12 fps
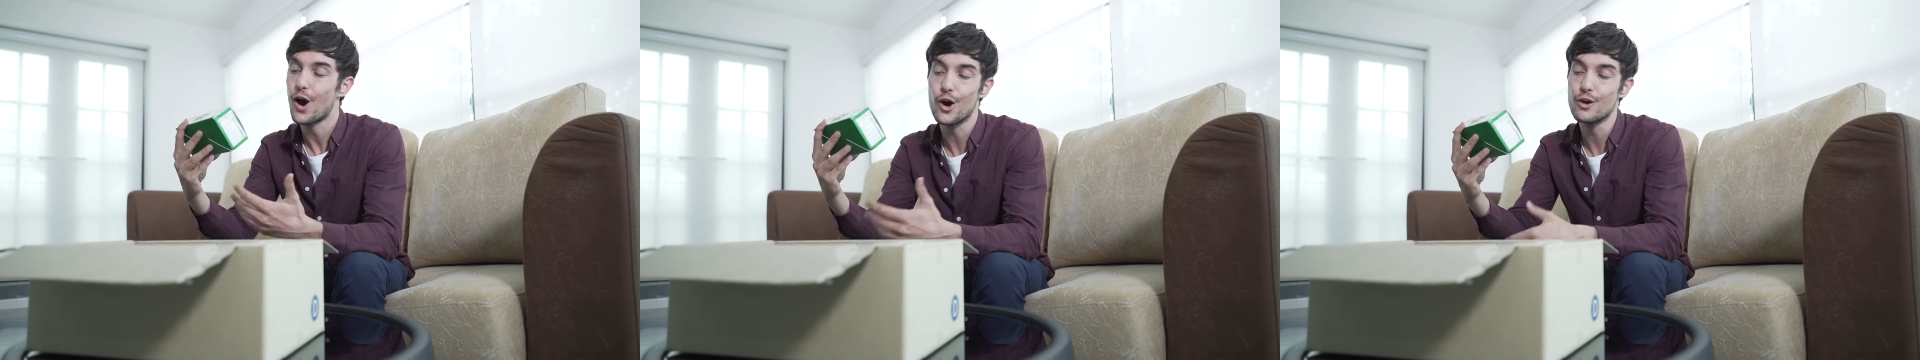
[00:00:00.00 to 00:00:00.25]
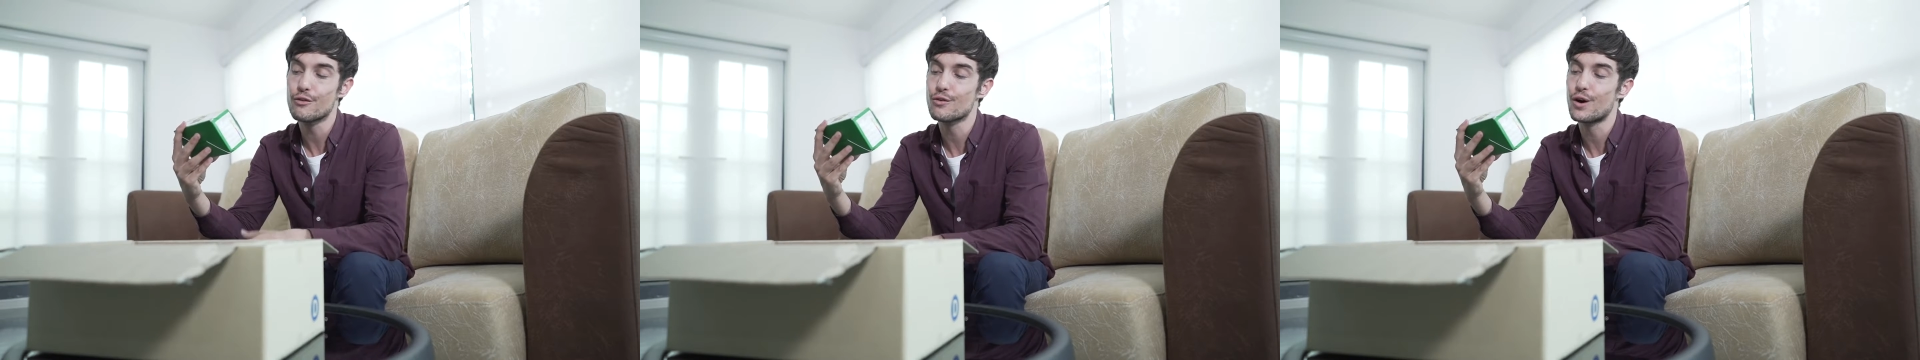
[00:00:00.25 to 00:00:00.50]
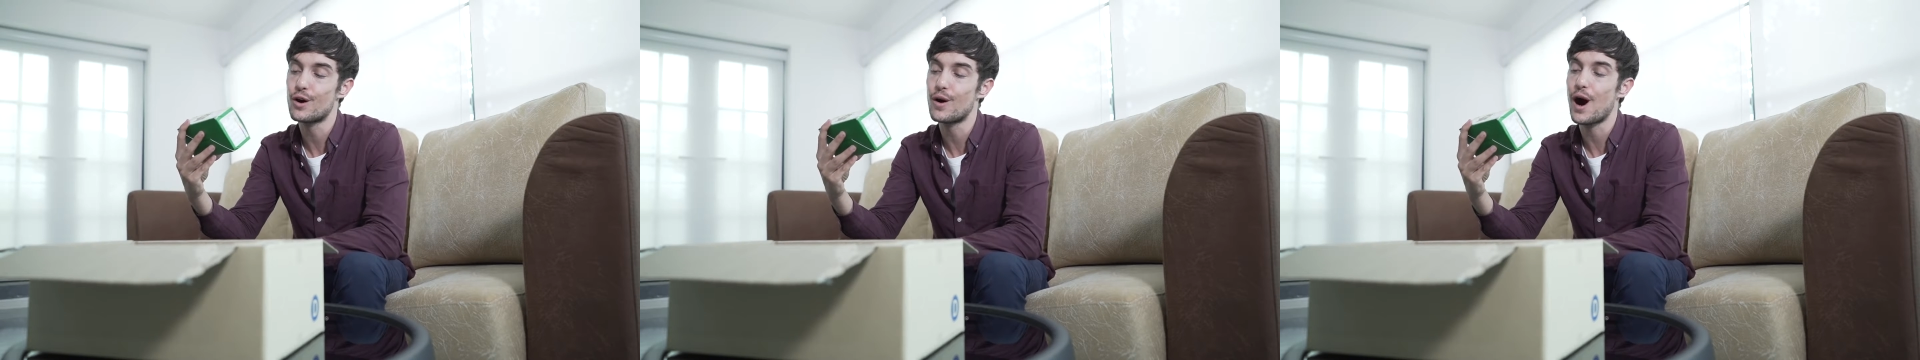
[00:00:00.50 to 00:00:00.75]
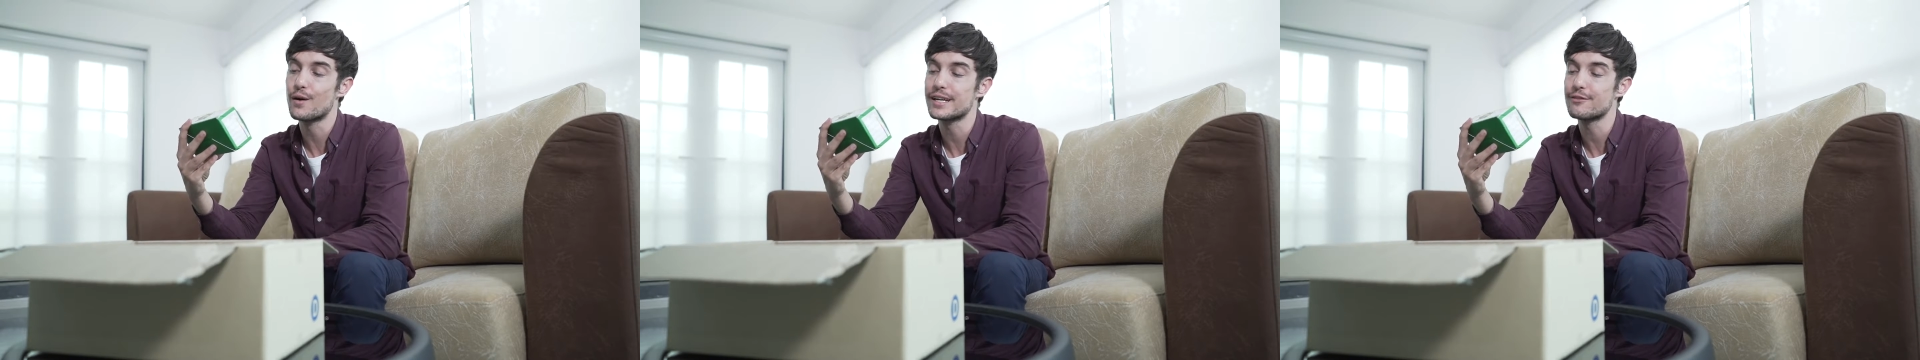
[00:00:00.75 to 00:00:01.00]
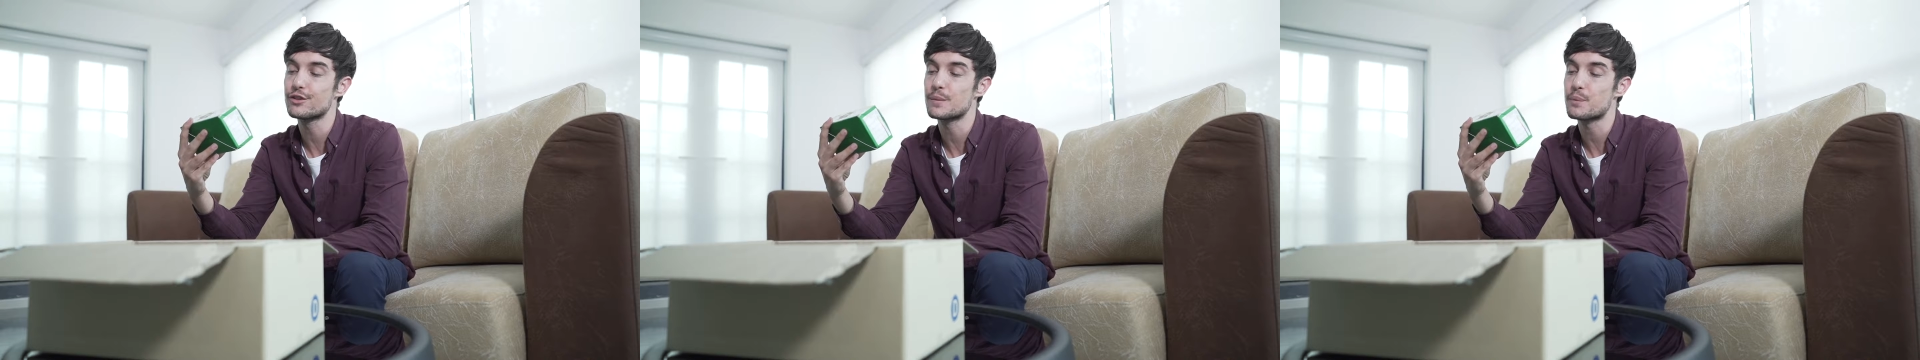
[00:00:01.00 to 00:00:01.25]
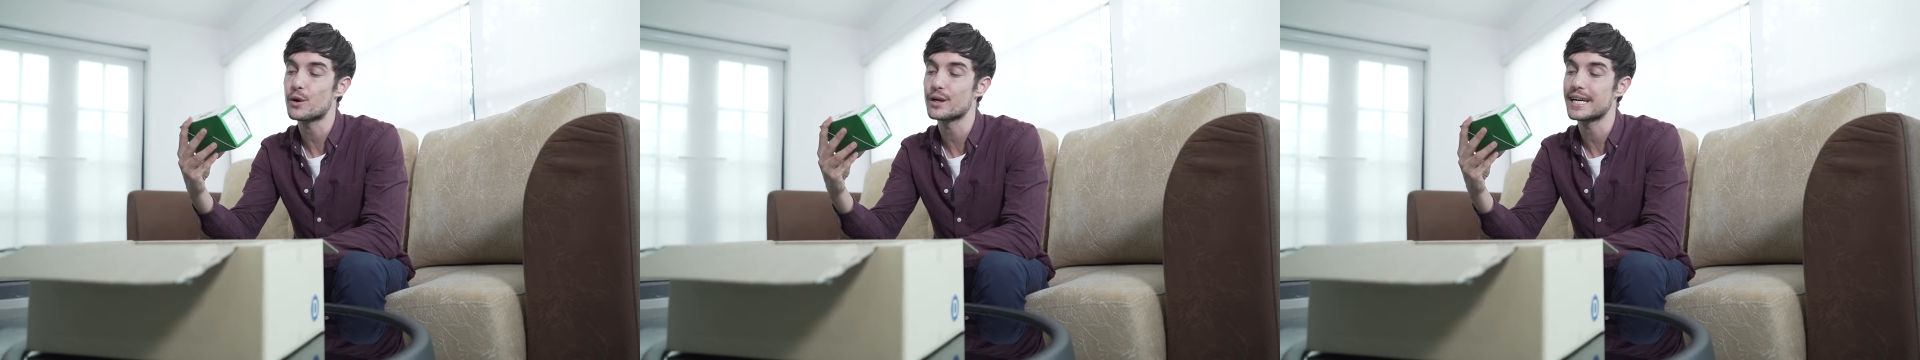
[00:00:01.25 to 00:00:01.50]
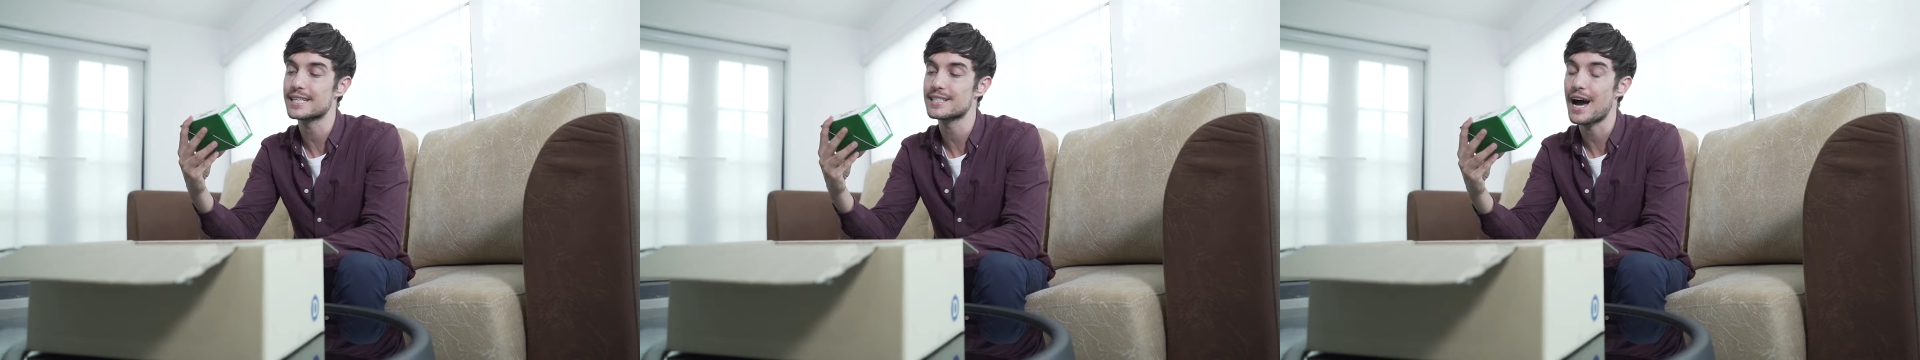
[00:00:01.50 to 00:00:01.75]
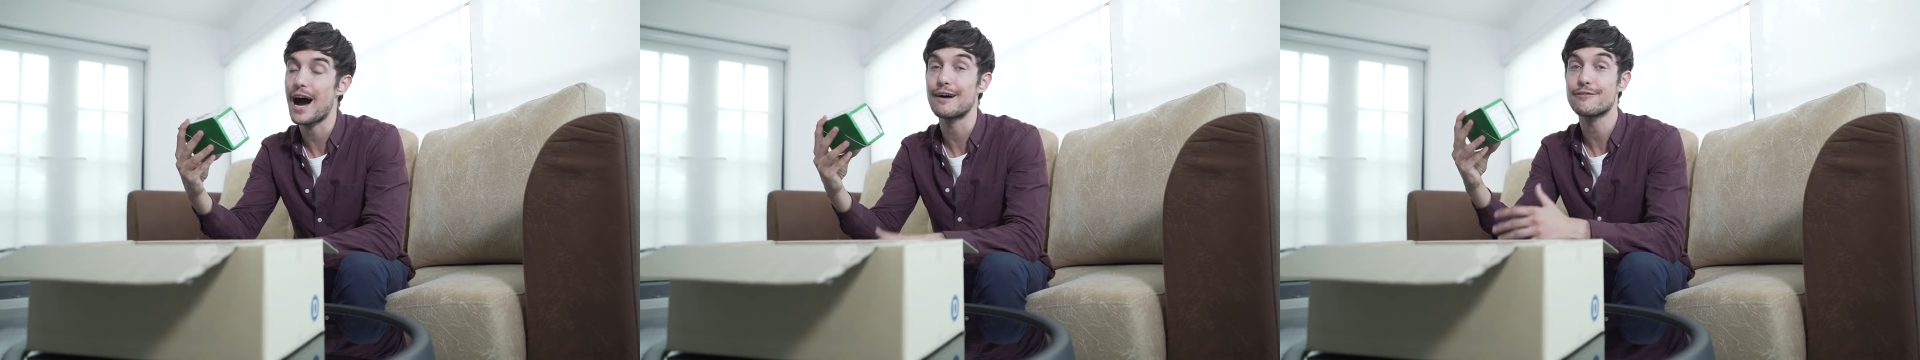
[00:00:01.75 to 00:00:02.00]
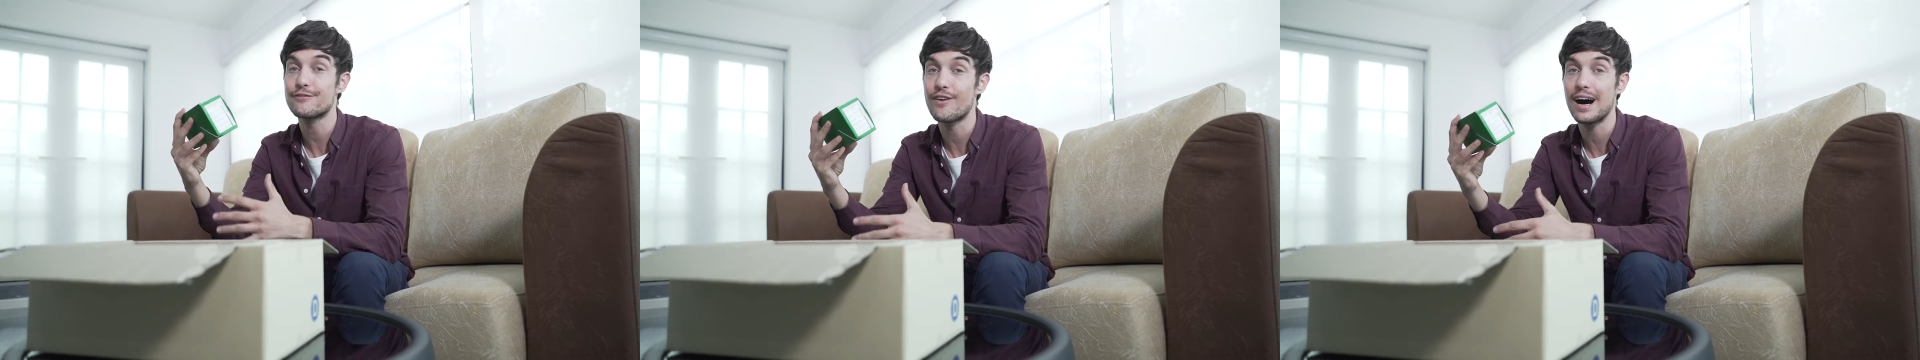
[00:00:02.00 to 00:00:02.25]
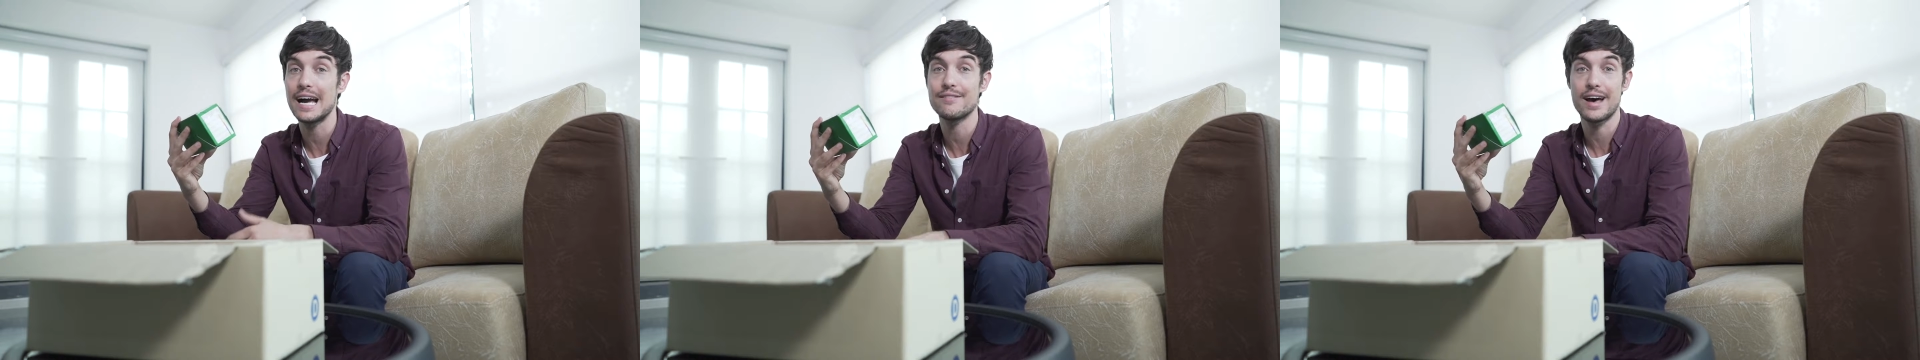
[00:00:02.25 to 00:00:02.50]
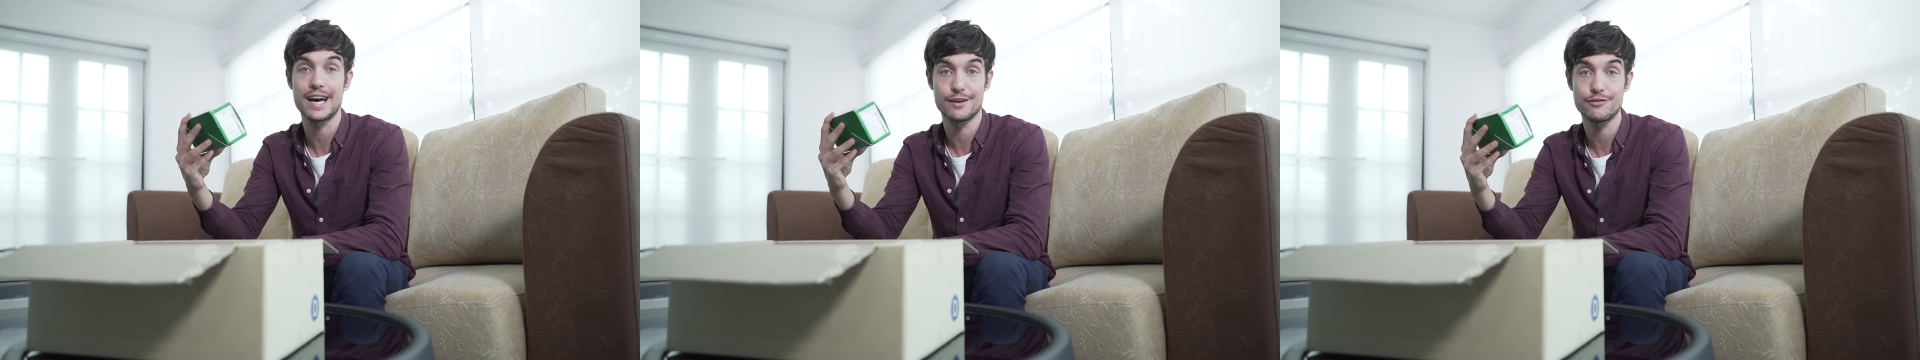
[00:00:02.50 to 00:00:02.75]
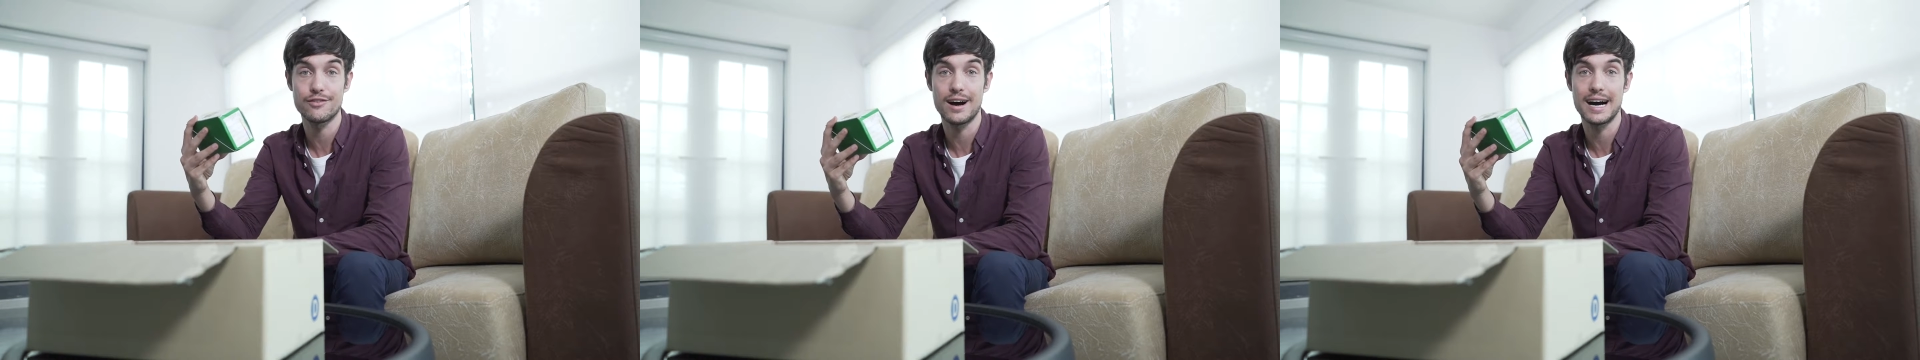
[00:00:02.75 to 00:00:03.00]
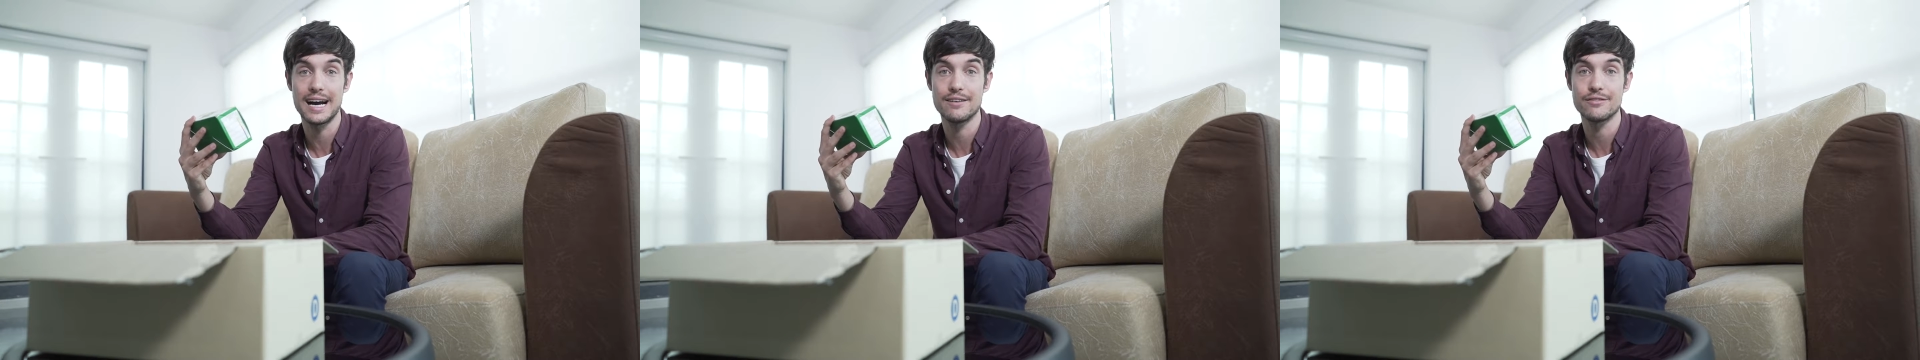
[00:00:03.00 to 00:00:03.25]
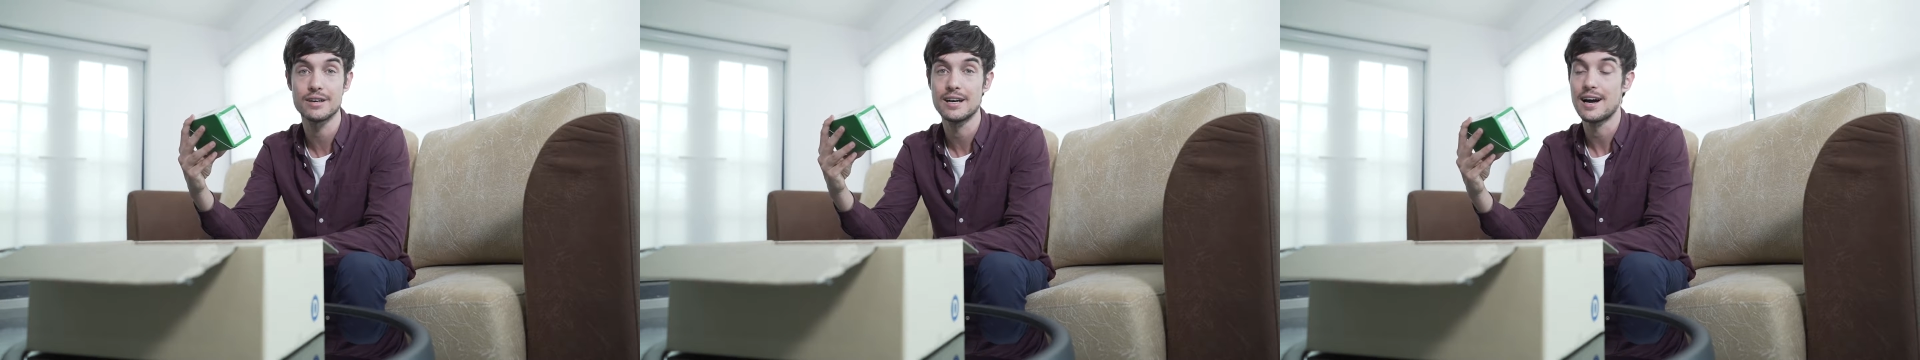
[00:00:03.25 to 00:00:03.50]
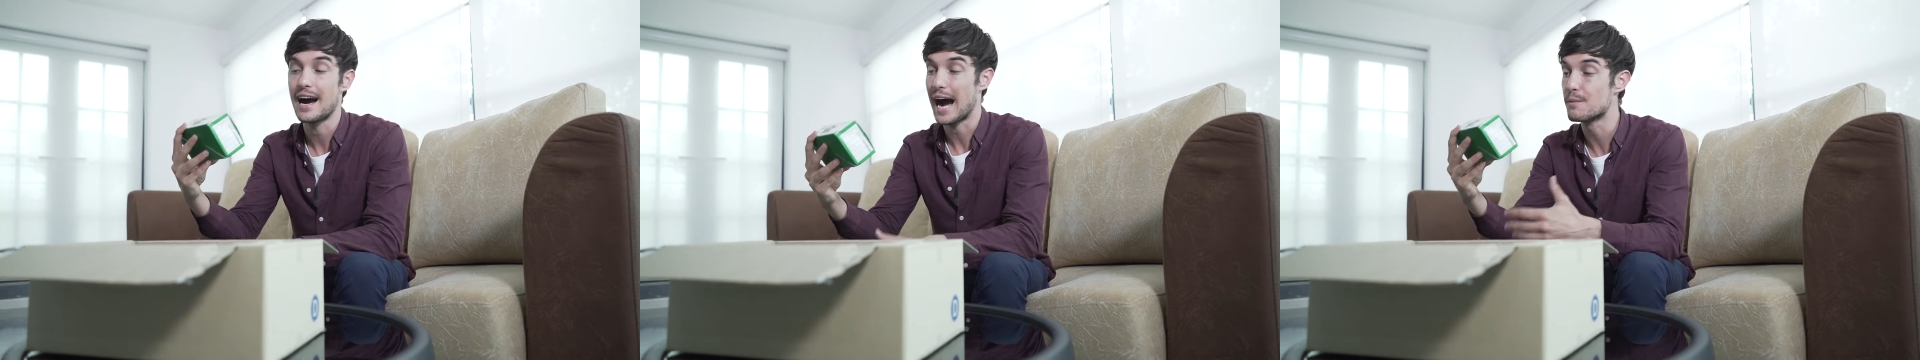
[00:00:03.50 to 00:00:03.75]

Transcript: Overall, I'll give the product a 5 out of 5.